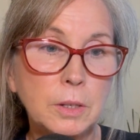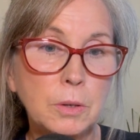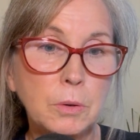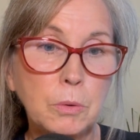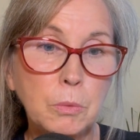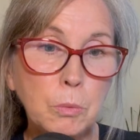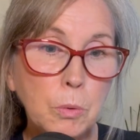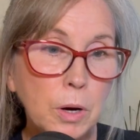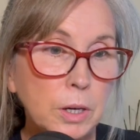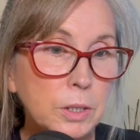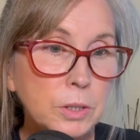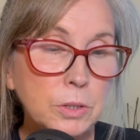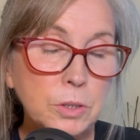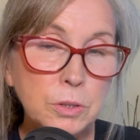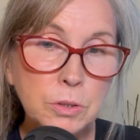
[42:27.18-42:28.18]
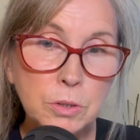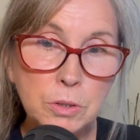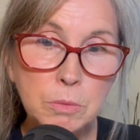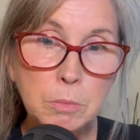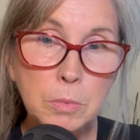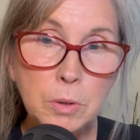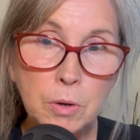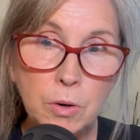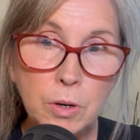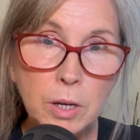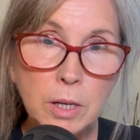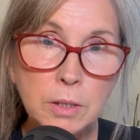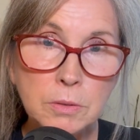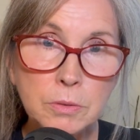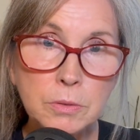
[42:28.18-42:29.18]
what could you do more
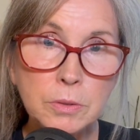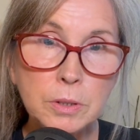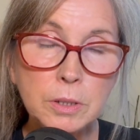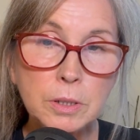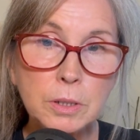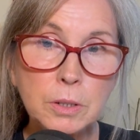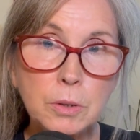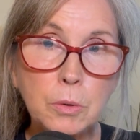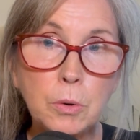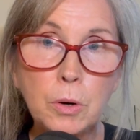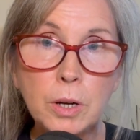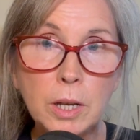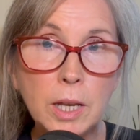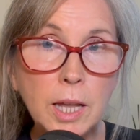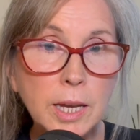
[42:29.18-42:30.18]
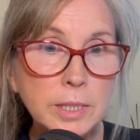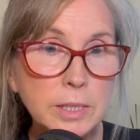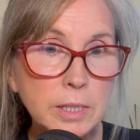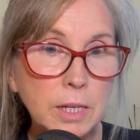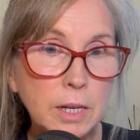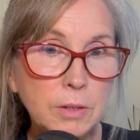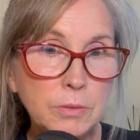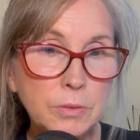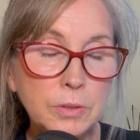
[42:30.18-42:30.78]
of or less of